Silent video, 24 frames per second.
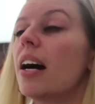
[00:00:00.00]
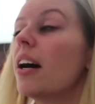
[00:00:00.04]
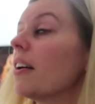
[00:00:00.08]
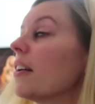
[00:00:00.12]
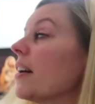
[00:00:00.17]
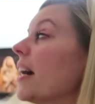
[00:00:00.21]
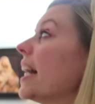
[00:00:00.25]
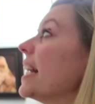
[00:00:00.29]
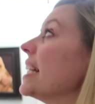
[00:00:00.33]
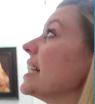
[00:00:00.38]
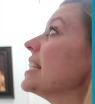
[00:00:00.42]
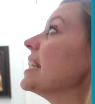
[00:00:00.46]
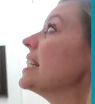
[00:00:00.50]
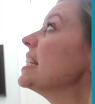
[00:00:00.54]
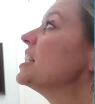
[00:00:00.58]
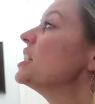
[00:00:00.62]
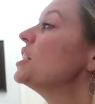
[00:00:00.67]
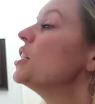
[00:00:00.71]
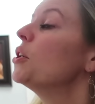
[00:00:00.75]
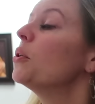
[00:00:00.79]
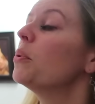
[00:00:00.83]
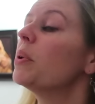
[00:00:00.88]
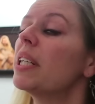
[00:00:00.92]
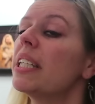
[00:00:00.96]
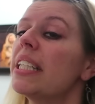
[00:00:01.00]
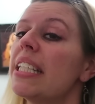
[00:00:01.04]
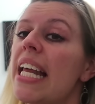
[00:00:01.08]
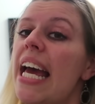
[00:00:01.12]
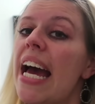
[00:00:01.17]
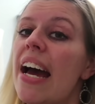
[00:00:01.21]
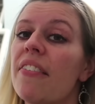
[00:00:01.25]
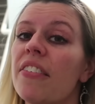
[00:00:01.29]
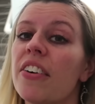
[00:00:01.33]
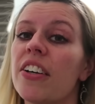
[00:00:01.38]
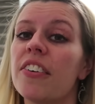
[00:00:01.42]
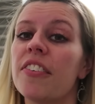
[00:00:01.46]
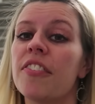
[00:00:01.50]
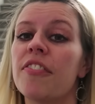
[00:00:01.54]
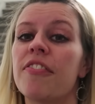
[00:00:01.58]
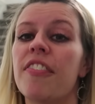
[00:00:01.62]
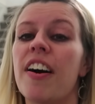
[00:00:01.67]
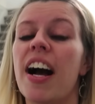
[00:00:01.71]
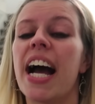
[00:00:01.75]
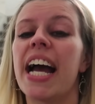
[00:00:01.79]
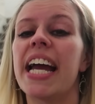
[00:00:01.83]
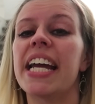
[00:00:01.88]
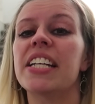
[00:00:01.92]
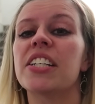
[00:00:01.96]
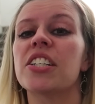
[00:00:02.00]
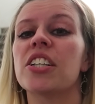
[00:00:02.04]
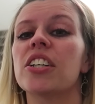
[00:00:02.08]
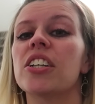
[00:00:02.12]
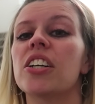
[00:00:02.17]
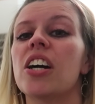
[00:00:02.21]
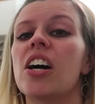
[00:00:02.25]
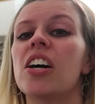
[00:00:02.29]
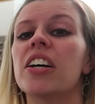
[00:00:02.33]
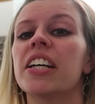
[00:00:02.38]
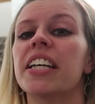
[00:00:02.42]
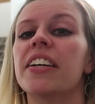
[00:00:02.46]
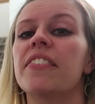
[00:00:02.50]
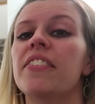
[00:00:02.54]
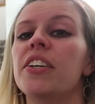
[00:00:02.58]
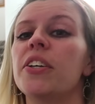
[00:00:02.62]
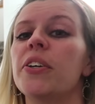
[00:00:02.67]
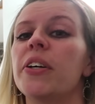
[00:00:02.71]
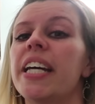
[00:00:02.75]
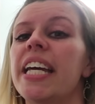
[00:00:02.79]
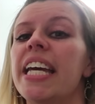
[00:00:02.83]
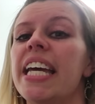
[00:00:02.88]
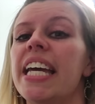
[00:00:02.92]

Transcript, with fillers: All right, Hi. since you will never find her, I'll give you a